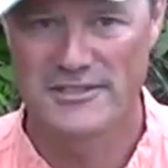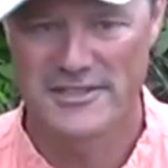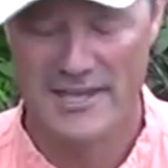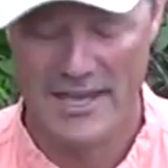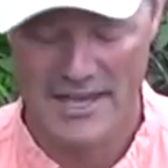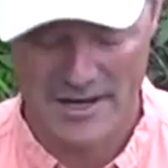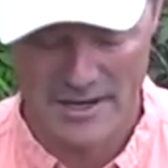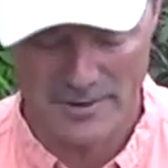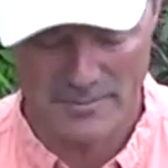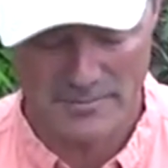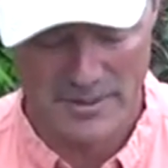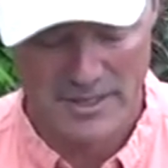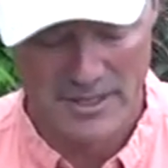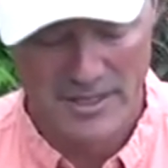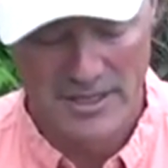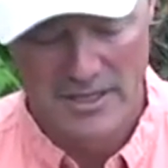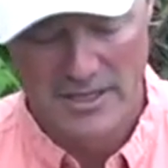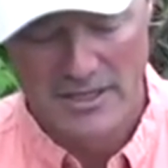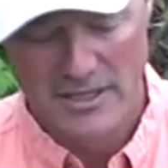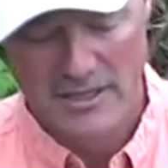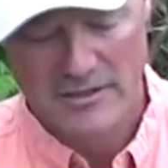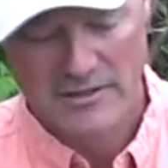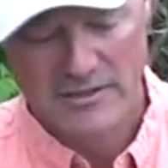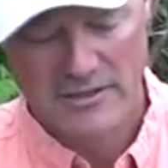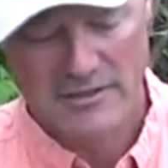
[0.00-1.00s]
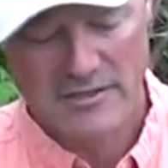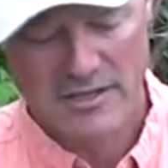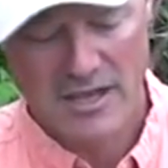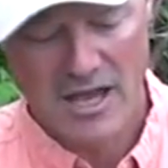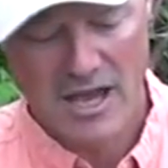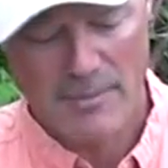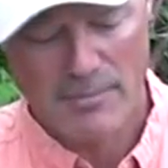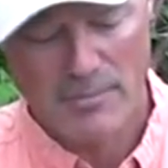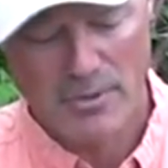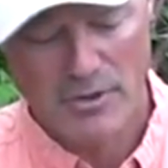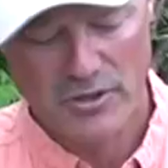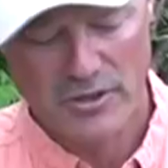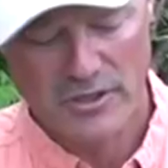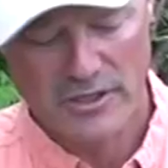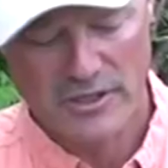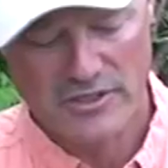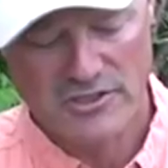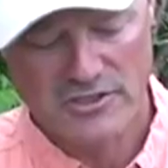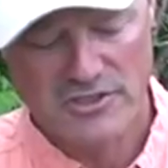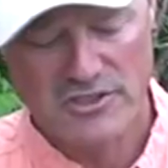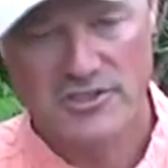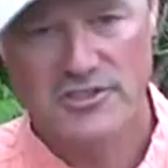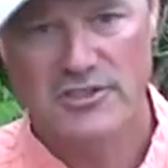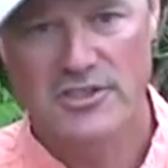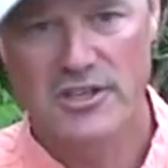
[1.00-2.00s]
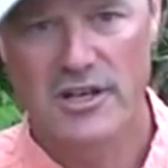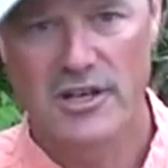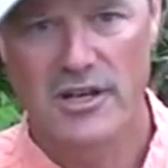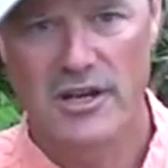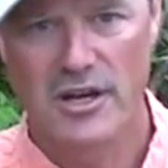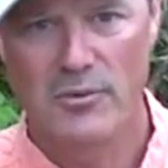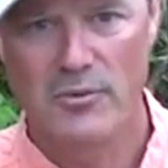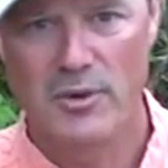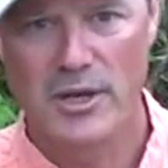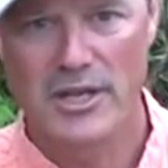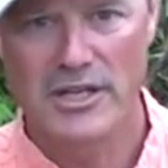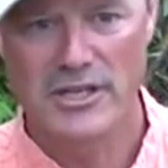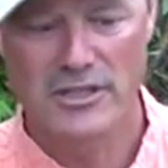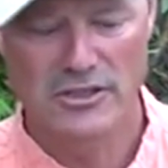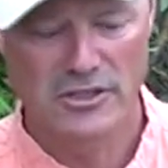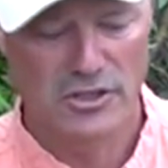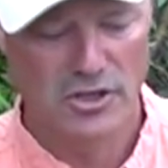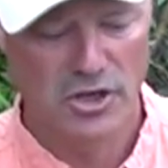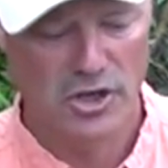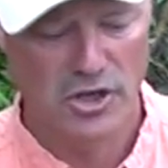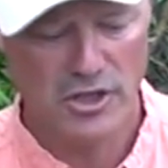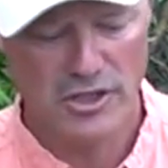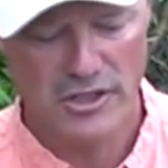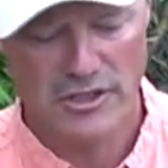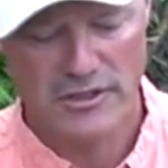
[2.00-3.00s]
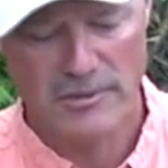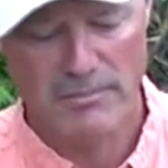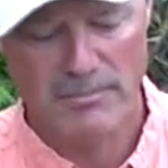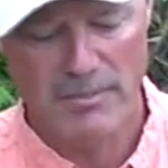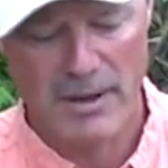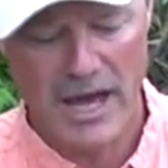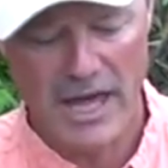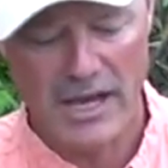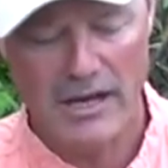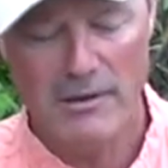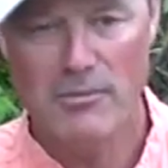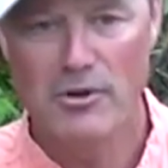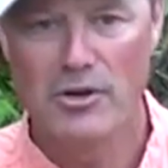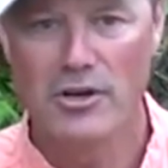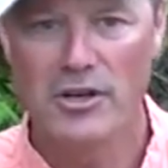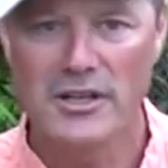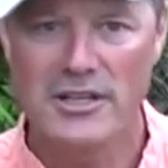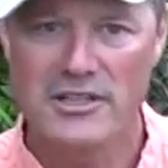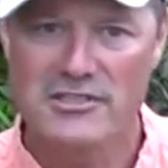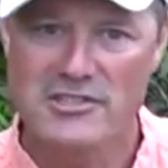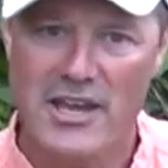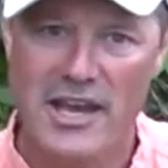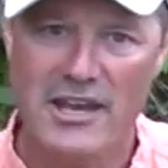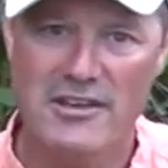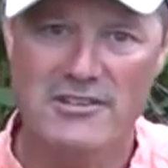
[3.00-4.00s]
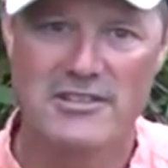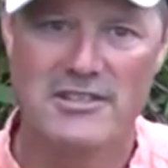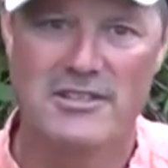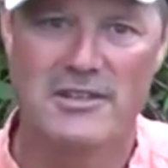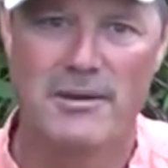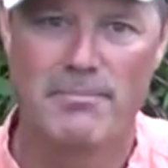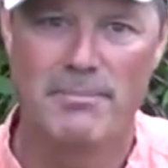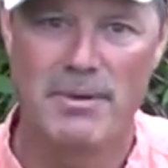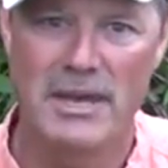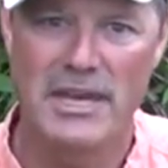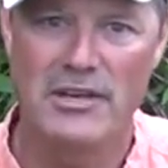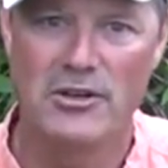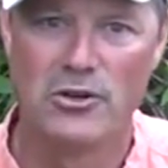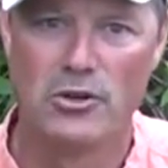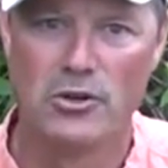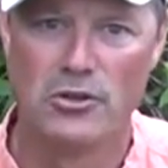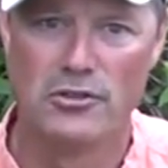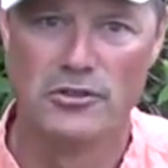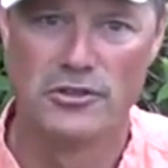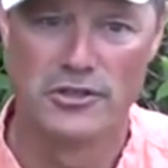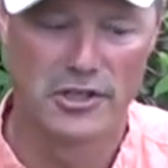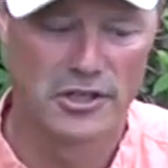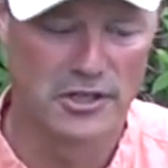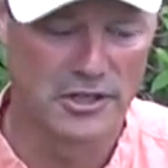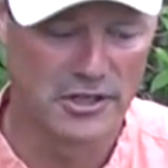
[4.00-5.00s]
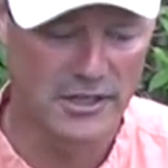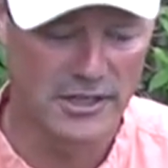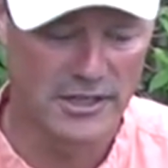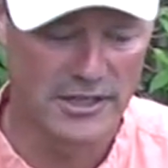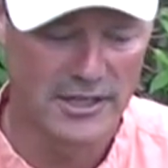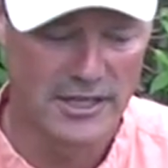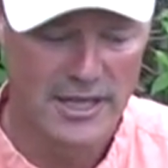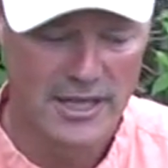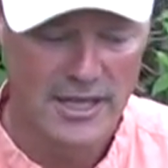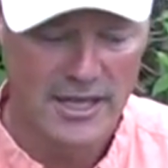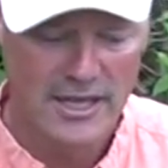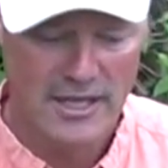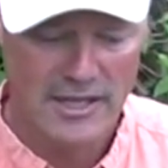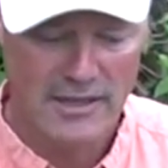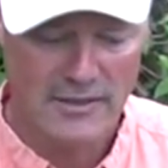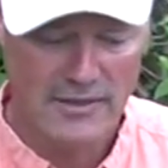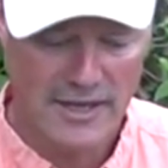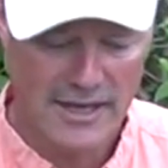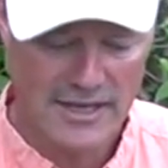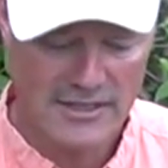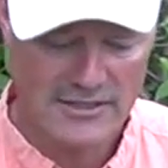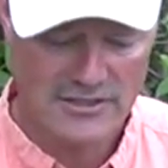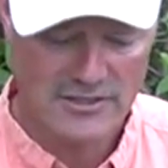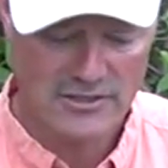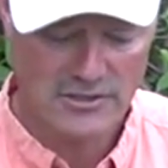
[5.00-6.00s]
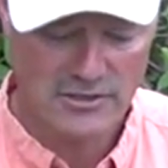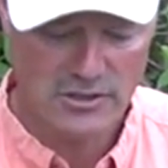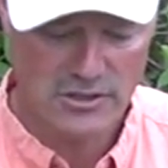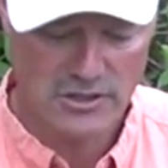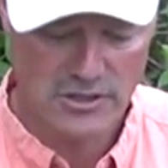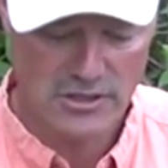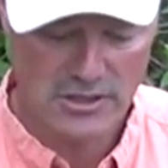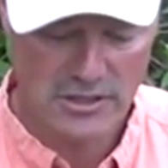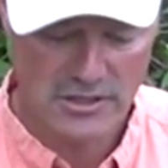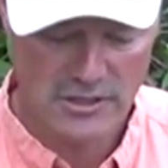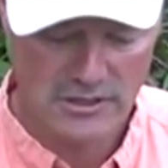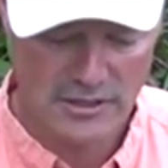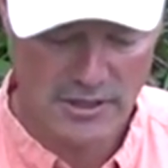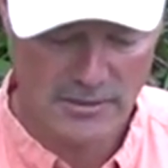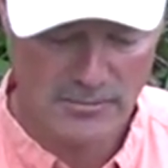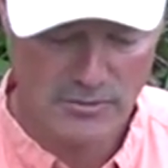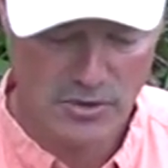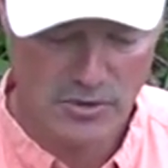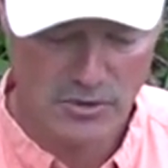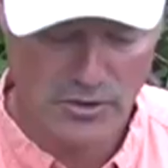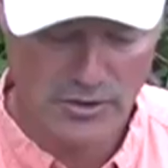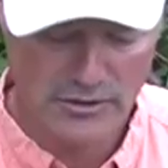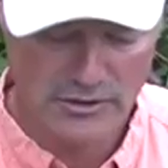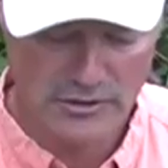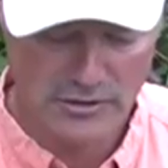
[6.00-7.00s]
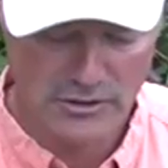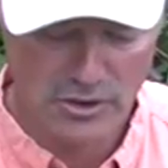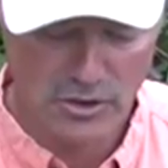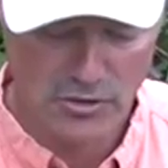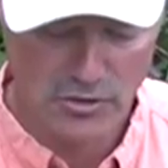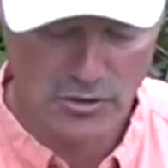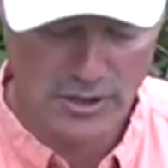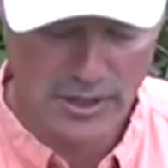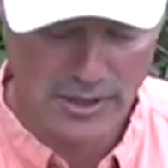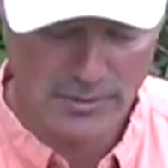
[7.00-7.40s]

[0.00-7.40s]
setup, the top hook is just a regular hook. The bottom hook is actually a bait holder hook, and that's the hook I'm going to load